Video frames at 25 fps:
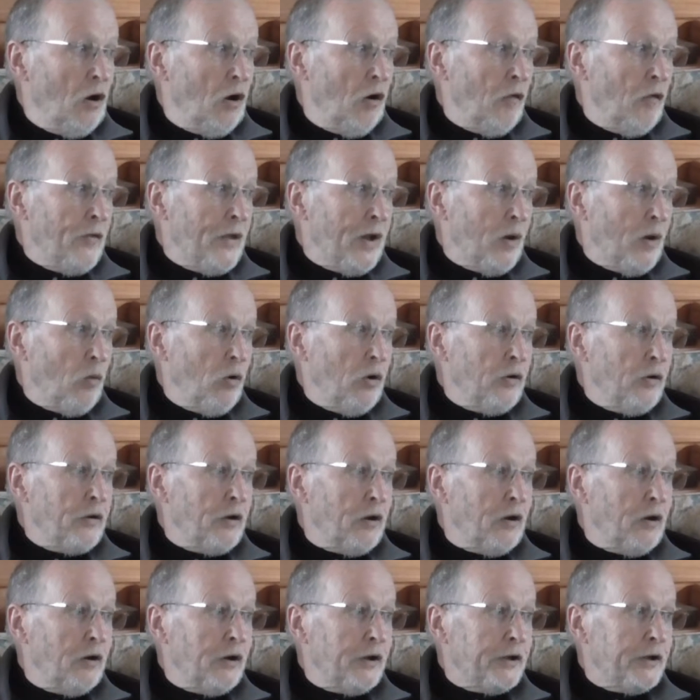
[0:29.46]
On that
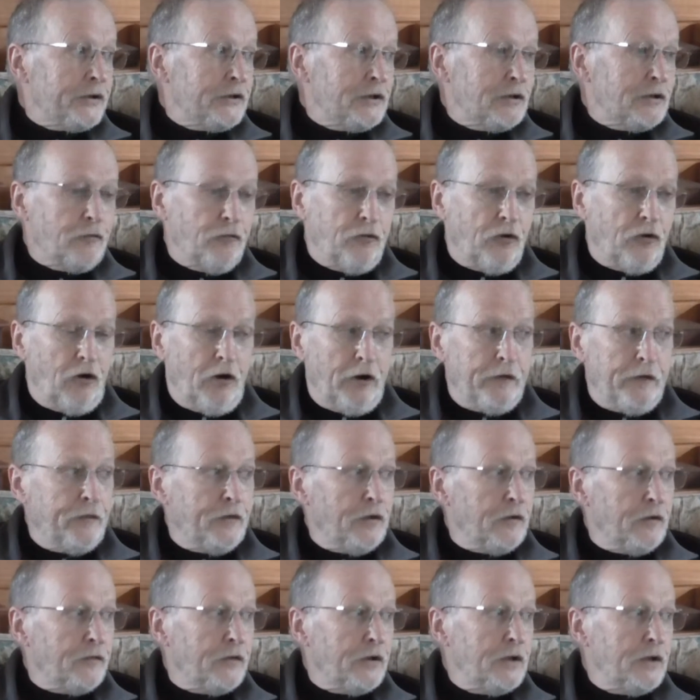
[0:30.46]
one I did find
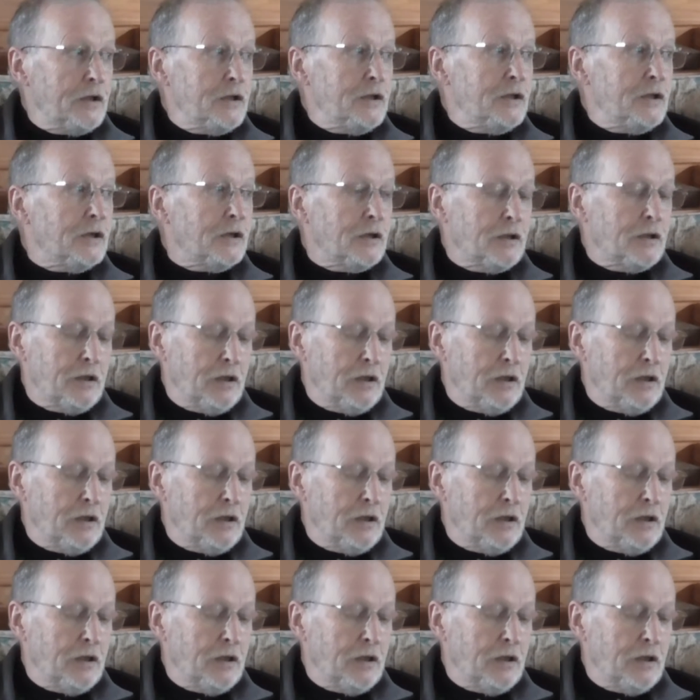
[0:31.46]
that the